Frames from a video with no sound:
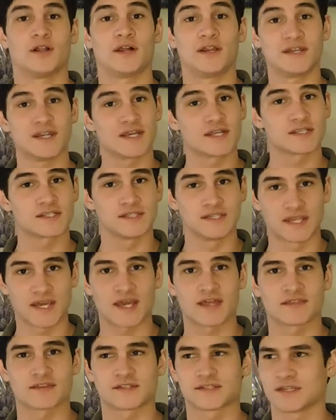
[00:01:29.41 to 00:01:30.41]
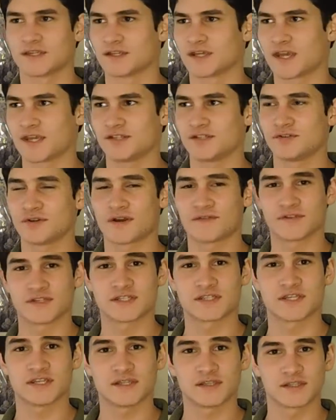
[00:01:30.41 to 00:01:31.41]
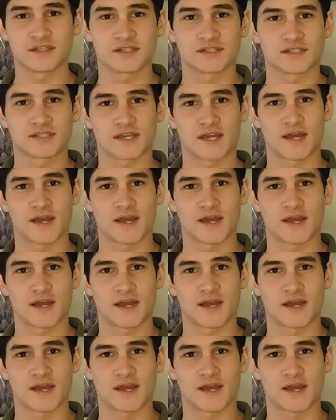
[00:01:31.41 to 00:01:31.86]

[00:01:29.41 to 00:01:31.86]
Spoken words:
And yes, deaths, in case you haven't seen this